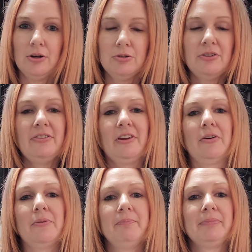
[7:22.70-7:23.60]
own.
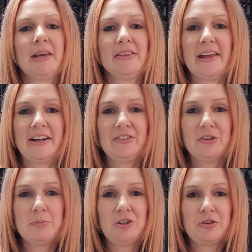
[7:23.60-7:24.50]
So thanks so
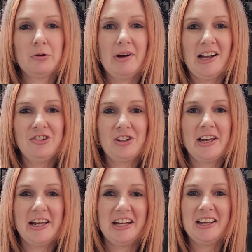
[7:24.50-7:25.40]
much for
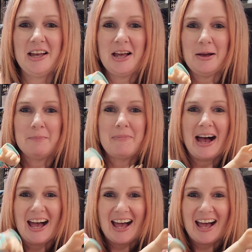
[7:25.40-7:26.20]
watching. Bye!